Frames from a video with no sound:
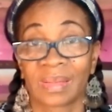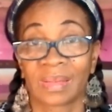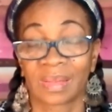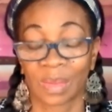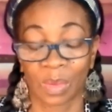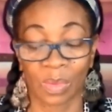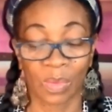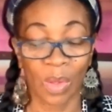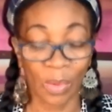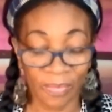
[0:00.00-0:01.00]
So
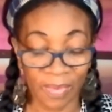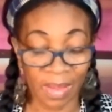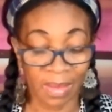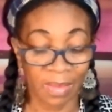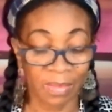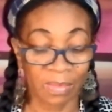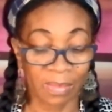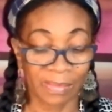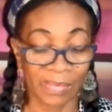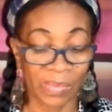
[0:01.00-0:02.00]
hopefully
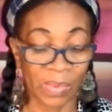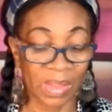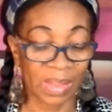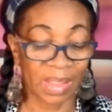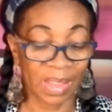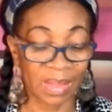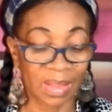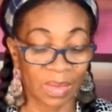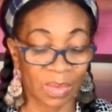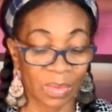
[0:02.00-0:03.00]
we'll get
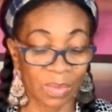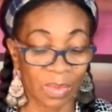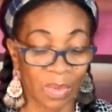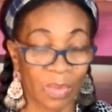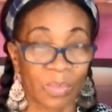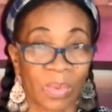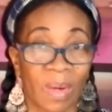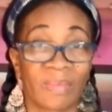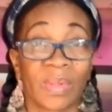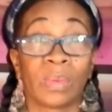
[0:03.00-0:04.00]
to
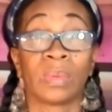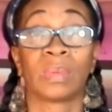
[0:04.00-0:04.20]
Bravo,